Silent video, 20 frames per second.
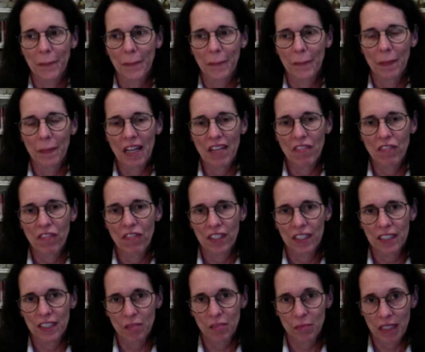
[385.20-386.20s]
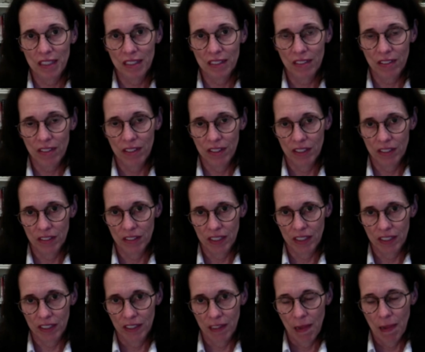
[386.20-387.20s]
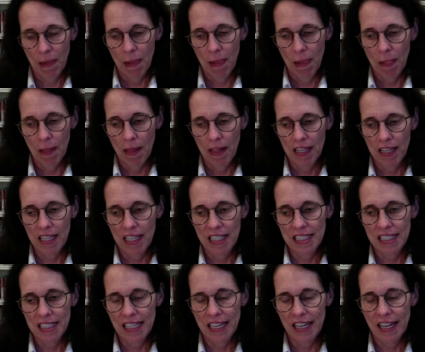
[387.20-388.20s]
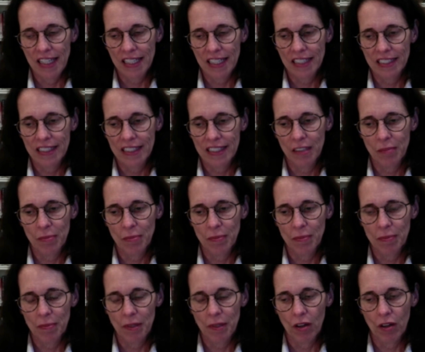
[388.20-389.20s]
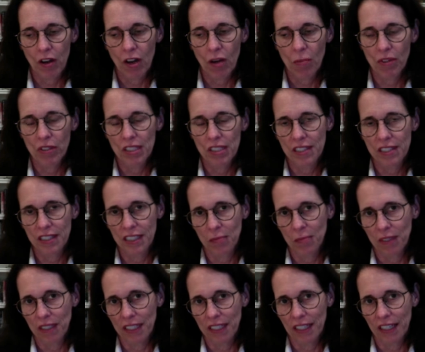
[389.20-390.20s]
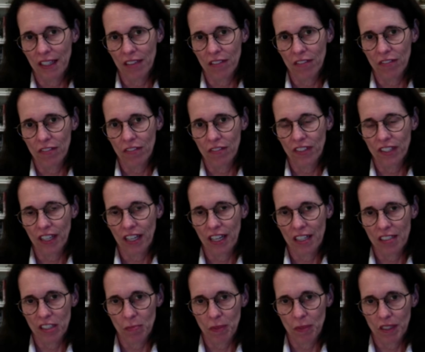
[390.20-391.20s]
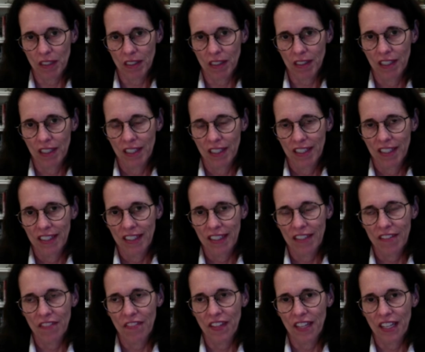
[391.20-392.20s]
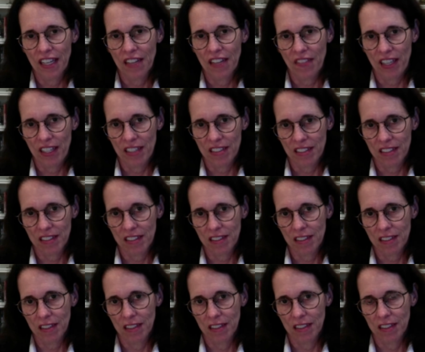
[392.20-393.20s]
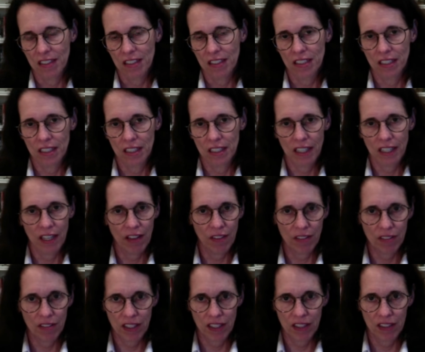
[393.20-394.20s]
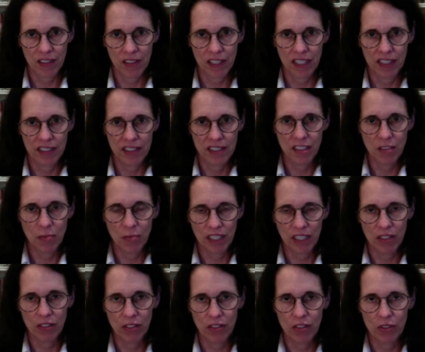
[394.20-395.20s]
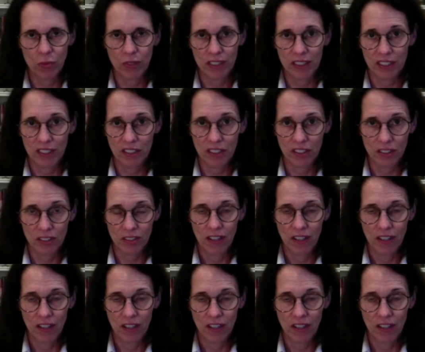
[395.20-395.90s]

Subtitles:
my fundamental theory is that I can keep almost anybody out of the hospital if they have access to health care and somebody who knows what to do.